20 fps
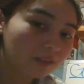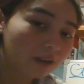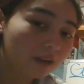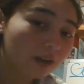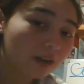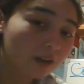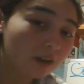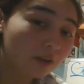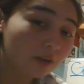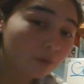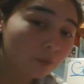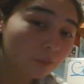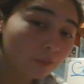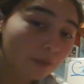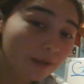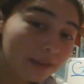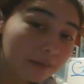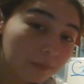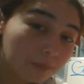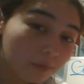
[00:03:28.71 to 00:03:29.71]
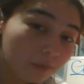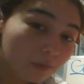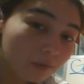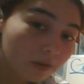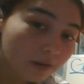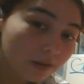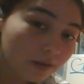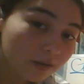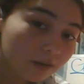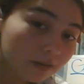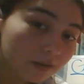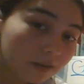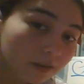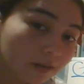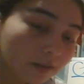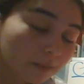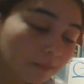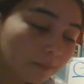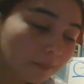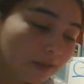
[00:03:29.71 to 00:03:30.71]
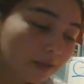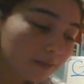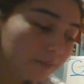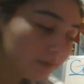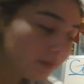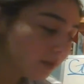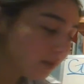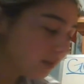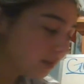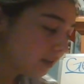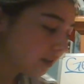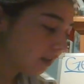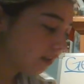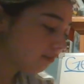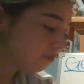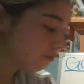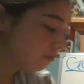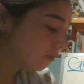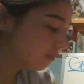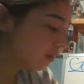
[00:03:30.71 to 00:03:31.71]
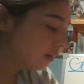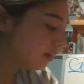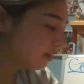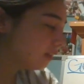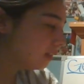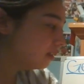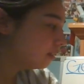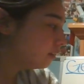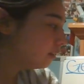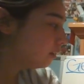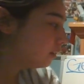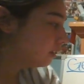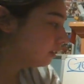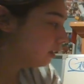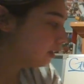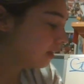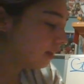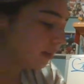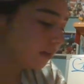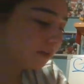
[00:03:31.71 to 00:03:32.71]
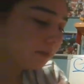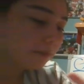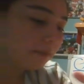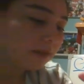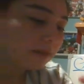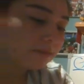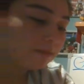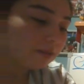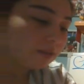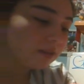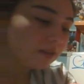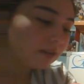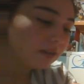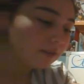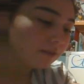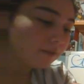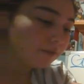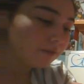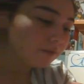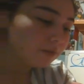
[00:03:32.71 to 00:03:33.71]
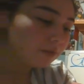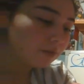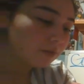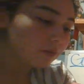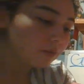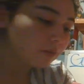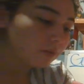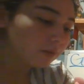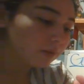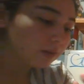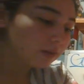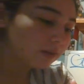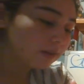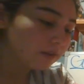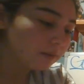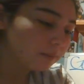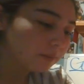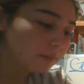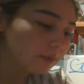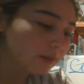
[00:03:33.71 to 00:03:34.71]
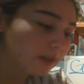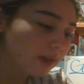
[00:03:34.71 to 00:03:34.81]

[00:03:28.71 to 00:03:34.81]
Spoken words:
whiteboard maybe as well. Maybe if you we